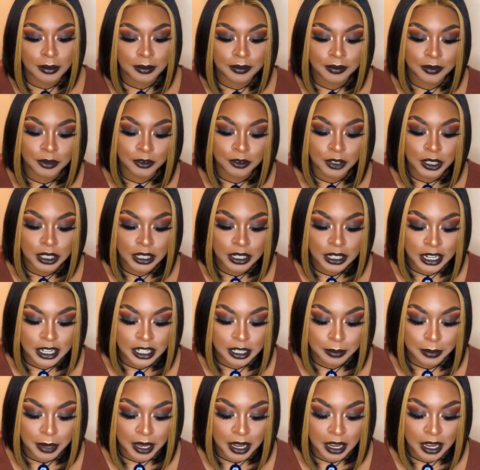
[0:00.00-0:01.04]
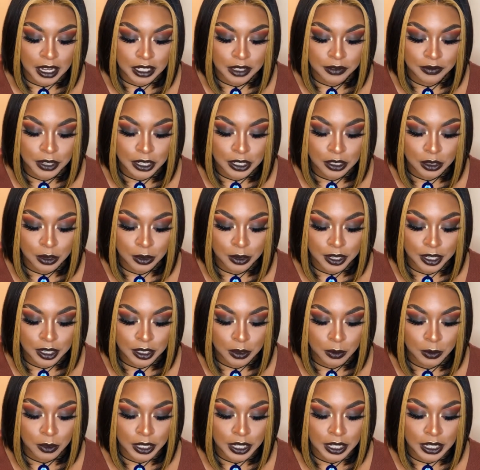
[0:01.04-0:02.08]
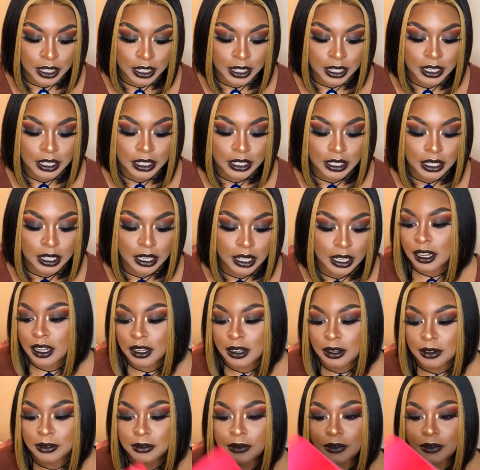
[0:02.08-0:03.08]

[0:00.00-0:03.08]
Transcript: Really nice box. Victoria's Wigs. Love